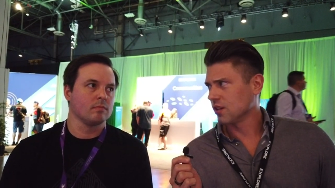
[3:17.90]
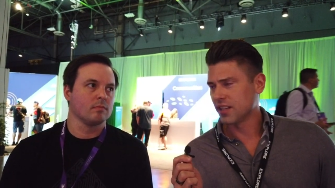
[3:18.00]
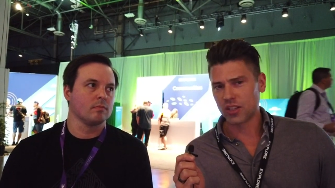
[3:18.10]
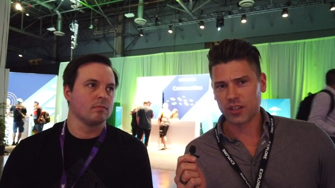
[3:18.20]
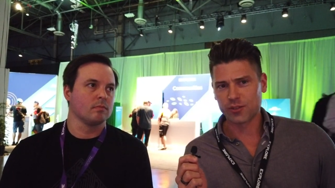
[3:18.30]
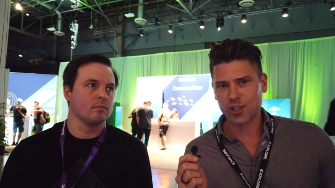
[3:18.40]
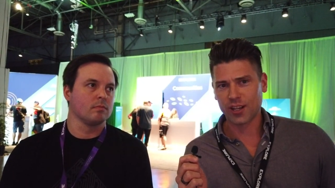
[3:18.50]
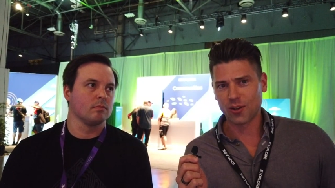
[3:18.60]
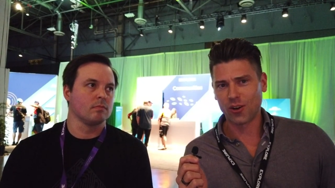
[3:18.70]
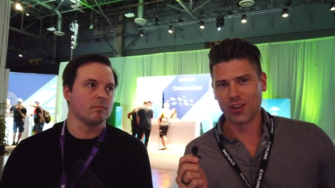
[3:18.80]
Speaker 1: so I think you can
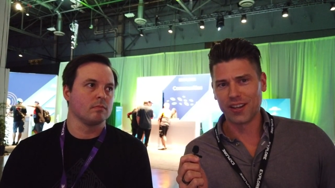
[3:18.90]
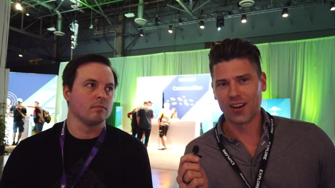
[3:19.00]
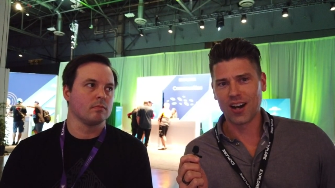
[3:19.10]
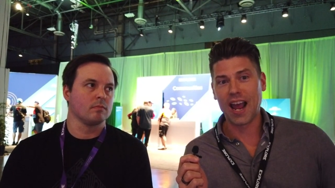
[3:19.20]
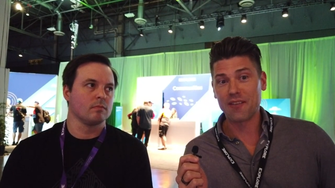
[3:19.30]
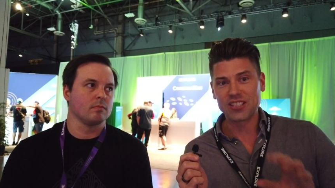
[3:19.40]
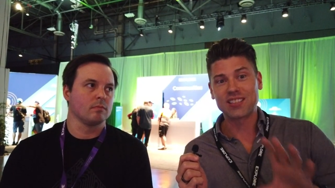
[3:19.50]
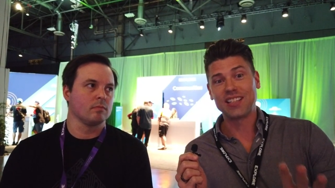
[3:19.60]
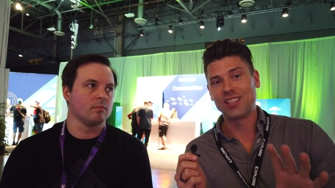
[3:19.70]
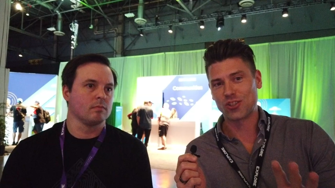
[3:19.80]
check it out on there. I haven't
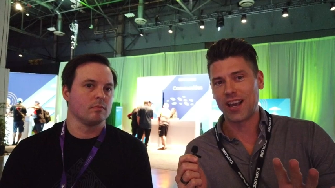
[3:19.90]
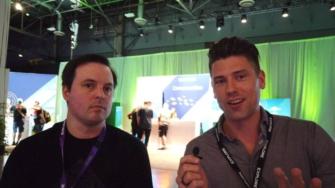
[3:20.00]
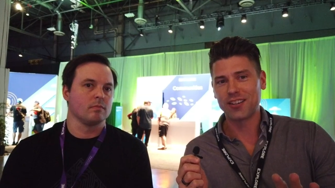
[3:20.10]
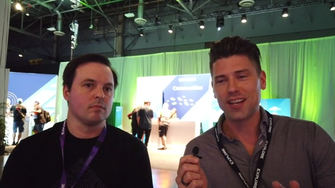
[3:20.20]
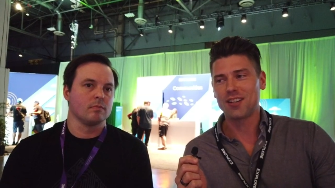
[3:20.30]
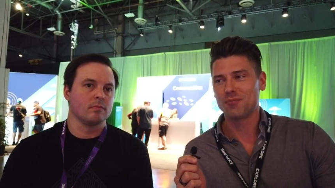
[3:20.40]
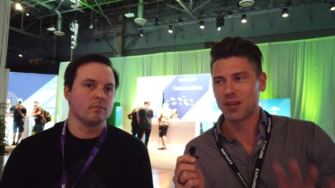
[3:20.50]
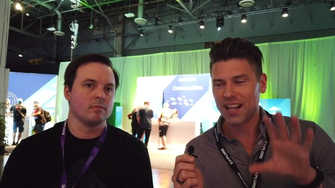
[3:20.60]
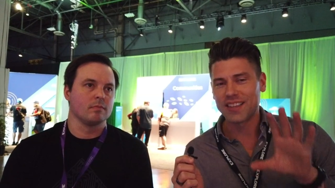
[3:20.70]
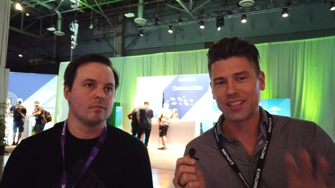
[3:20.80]
seen the channel yet,
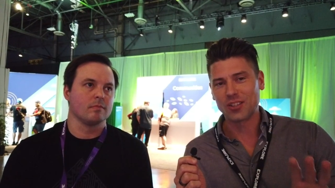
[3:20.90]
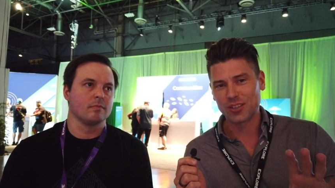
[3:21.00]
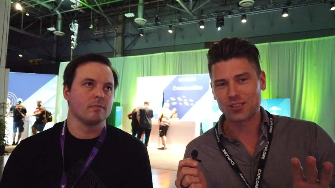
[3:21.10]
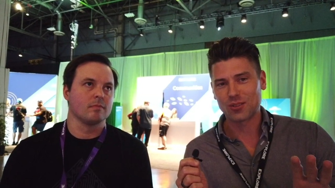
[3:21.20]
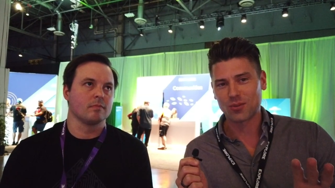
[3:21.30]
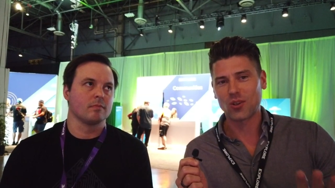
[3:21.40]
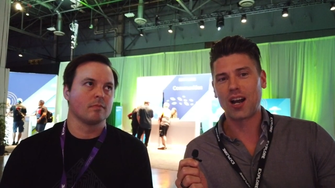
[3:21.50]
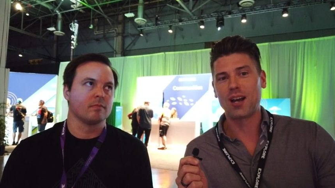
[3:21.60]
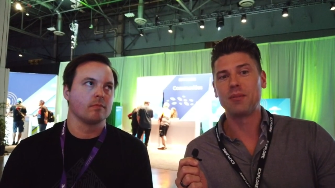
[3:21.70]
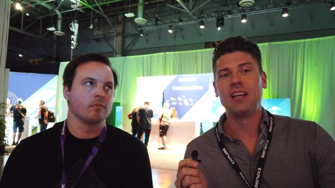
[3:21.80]
but I think you can
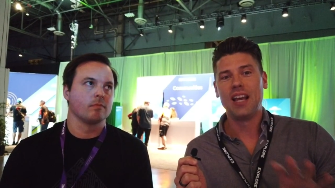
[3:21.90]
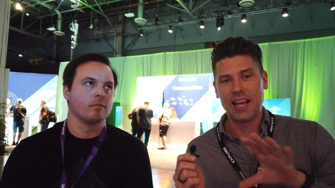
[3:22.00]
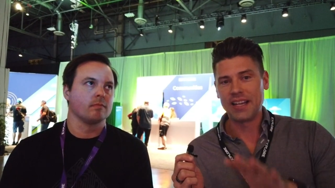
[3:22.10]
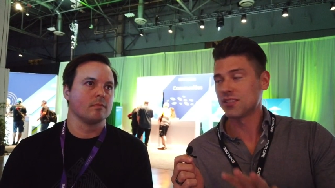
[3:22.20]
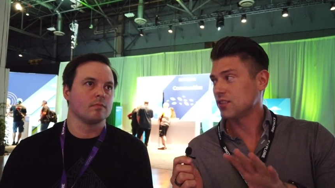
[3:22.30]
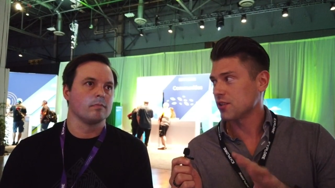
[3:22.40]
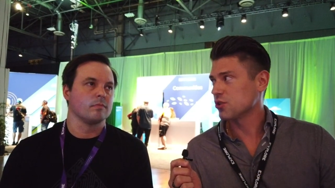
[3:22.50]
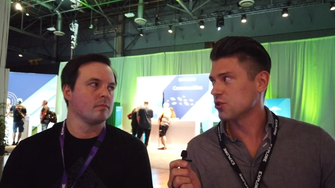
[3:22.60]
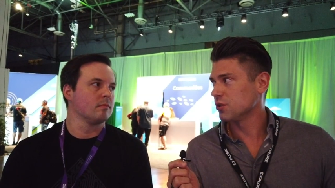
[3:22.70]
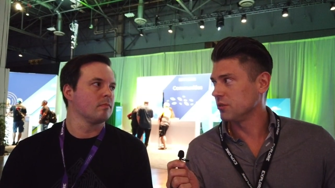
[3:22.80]
subscribe, and his
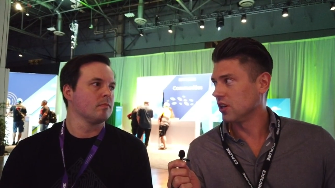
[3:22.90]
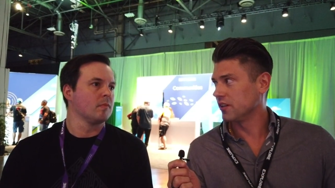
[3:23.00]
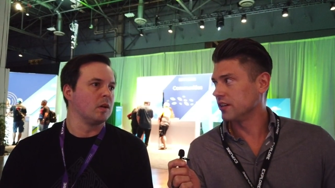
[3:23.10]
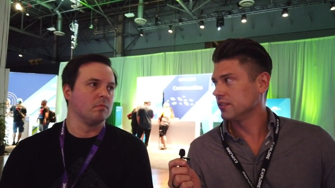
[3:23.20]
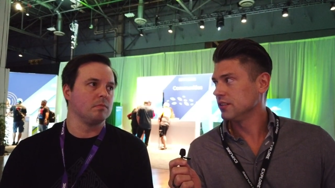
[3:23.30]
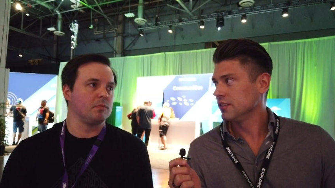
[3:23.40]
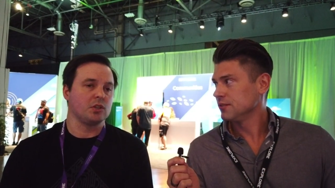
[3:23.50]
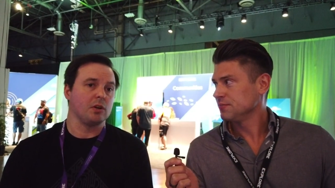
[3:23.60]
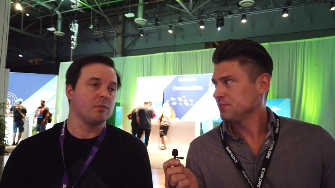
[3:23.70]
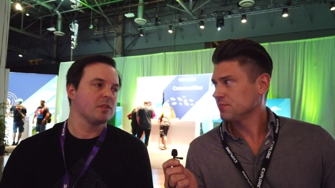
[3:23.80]
session should be on there.
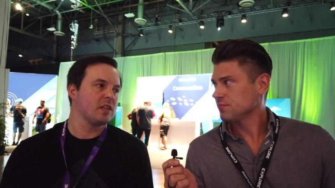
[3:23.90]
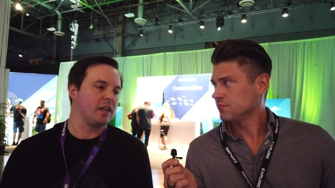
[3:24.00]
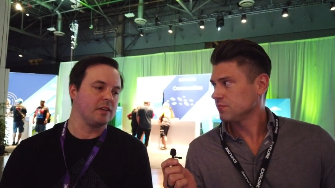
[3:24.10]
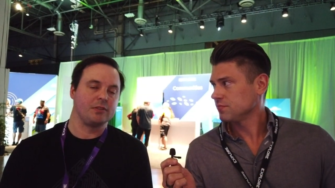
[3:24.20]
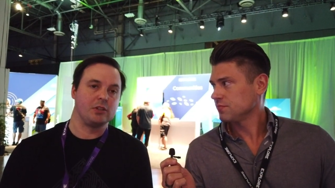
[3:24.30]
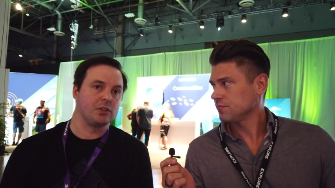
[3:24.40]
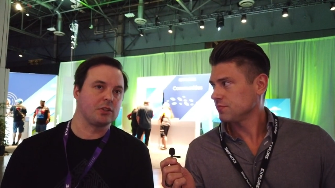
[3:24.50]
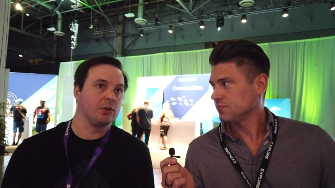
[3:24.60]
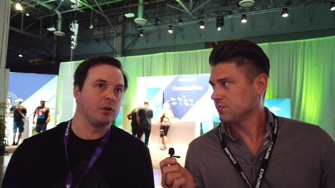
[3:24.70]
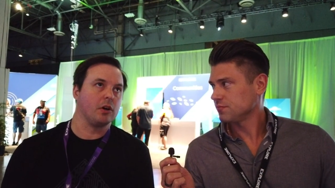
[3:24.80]
Speaker 2: Tony was saying if you
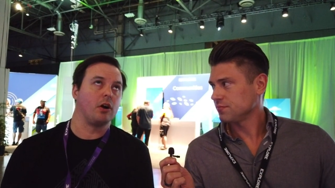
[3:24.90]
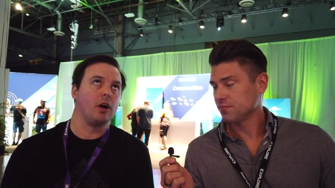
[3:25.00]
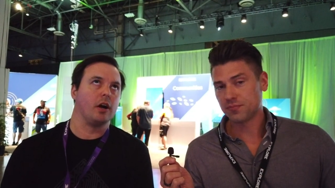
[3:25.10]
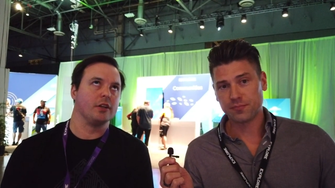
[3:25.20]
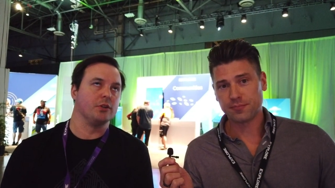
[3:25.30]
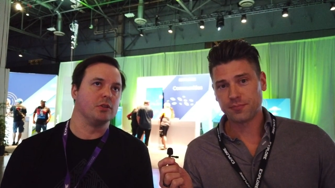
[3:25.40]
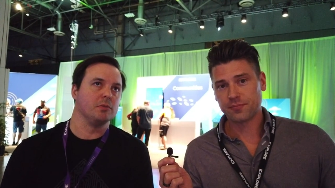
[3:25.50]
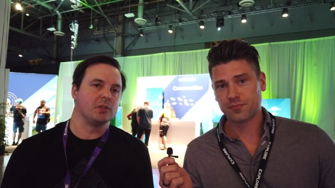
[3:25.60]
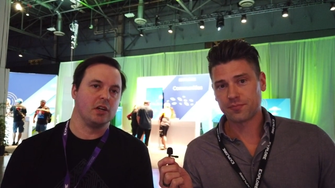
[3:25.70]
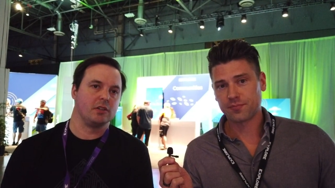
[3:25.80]
just Google or
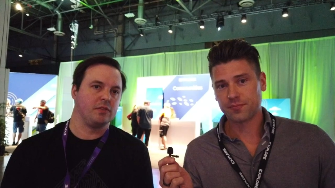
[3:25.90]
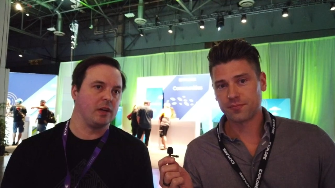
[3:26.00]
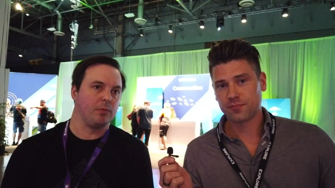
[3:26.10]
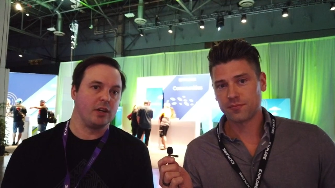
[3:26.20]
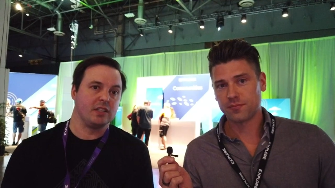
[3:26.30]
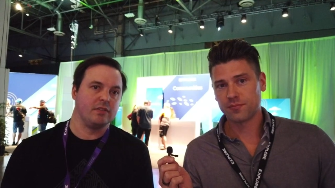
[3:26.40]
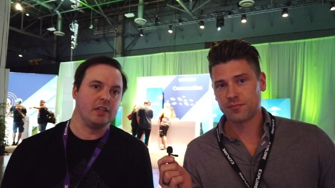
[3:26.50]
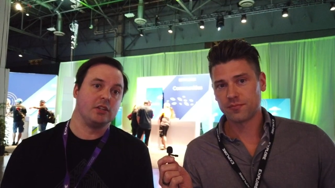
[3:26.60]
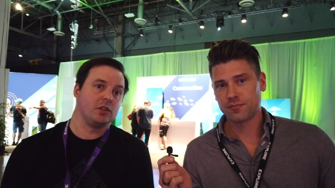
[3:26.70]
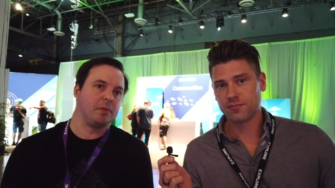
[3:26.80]
YouTube search VMware
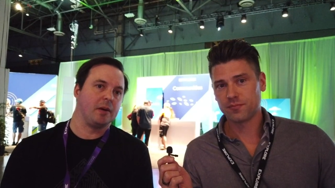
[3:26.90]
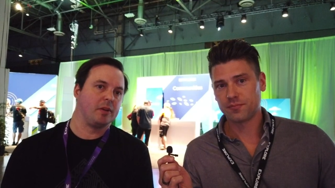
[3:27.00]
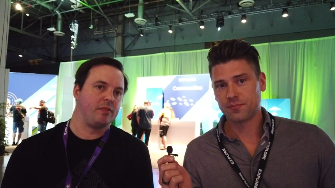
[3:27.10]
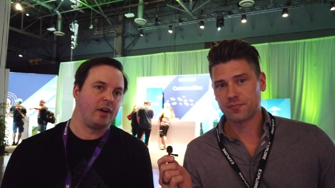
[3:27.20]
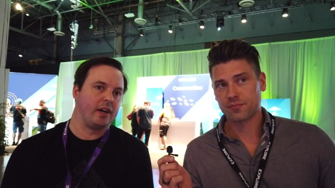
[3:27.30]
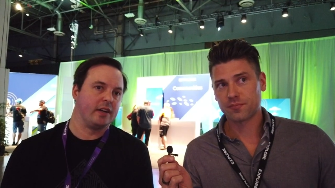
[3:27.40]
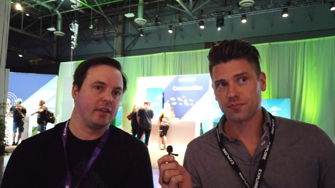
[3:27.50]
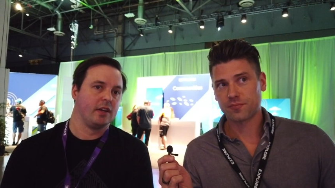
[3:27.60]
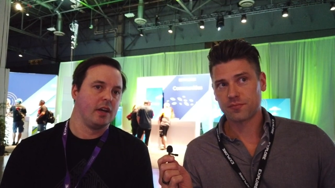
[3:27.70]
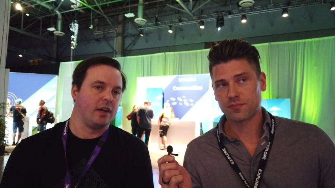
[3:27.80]
TV, you should be able to
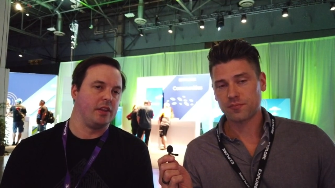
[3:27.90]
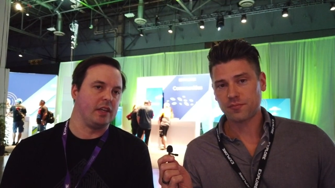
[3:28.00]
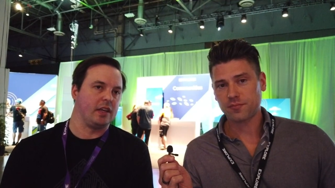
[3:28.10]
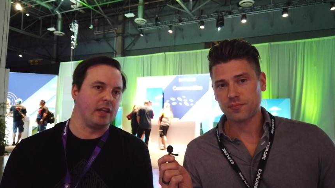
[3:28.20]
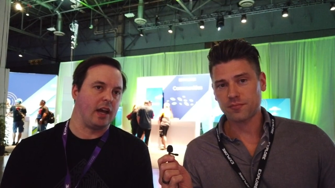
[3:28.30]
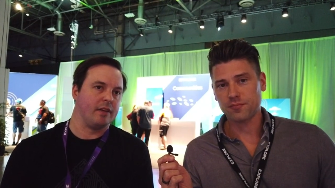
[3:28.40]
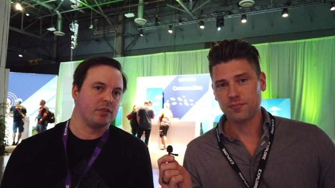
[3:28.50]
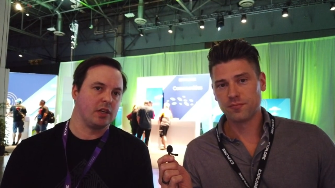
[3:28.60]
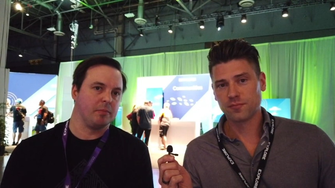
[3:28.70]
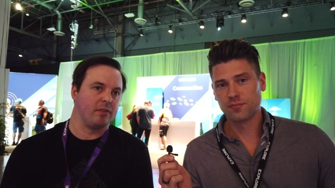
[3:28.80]
find the
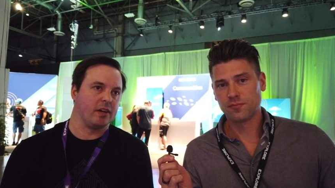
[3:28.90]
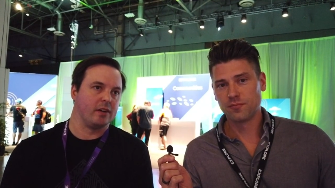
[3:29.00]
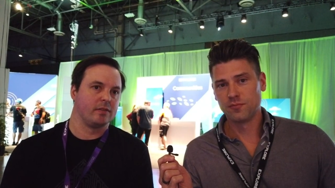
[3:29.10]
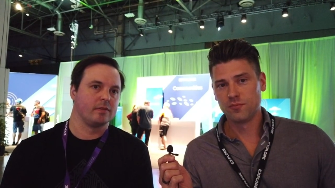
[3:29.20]
live stream of it.